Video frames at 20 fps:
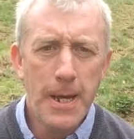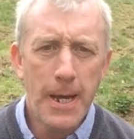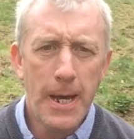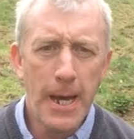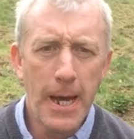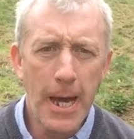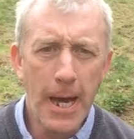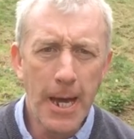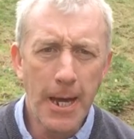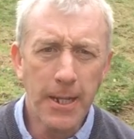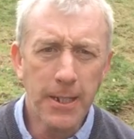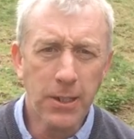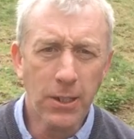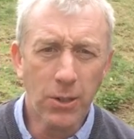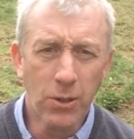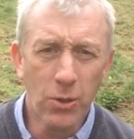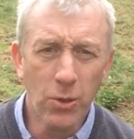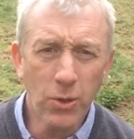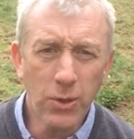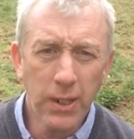The
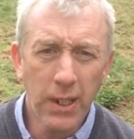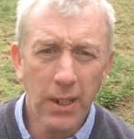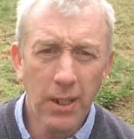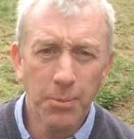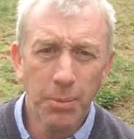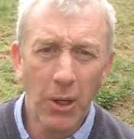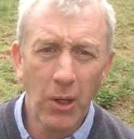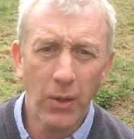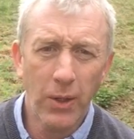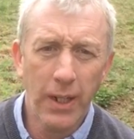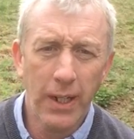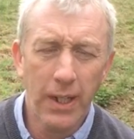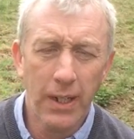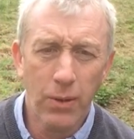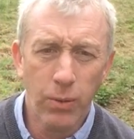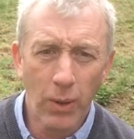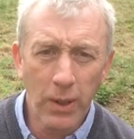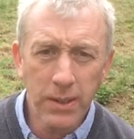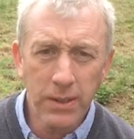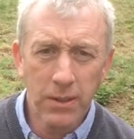good thing about
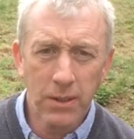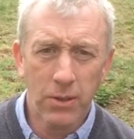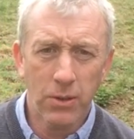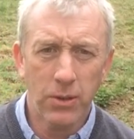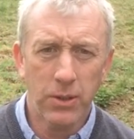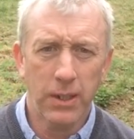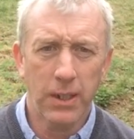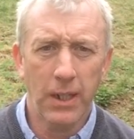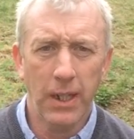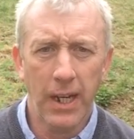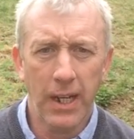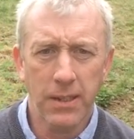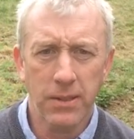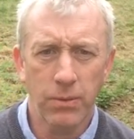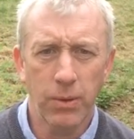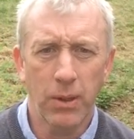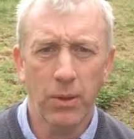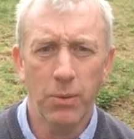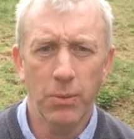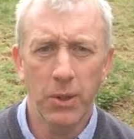it wasn't a good thing last
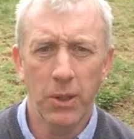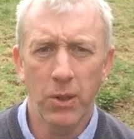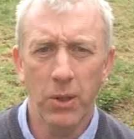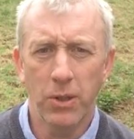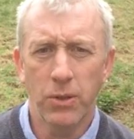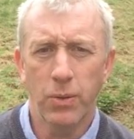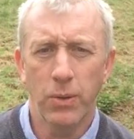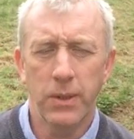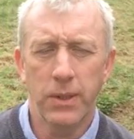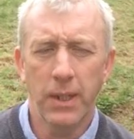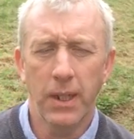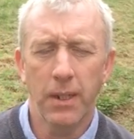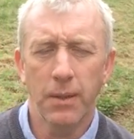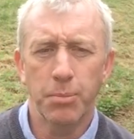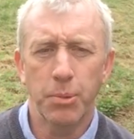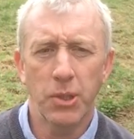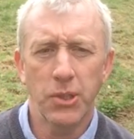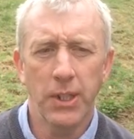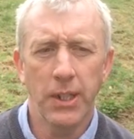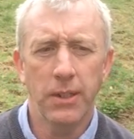week when we only
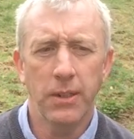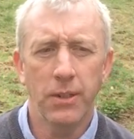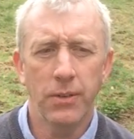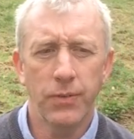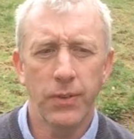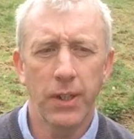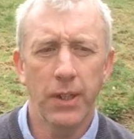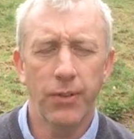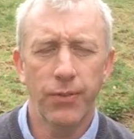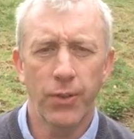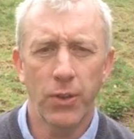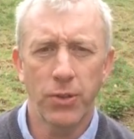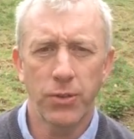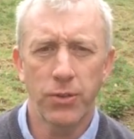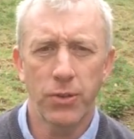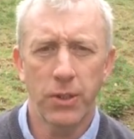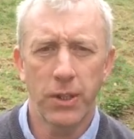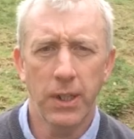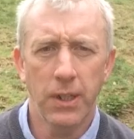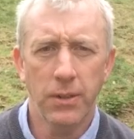28% of the first
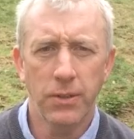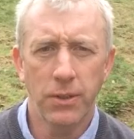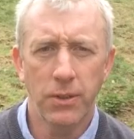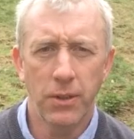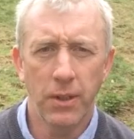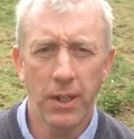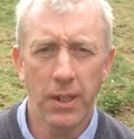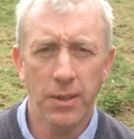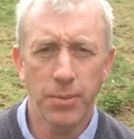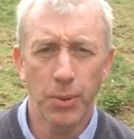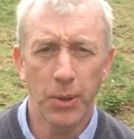rotation graze,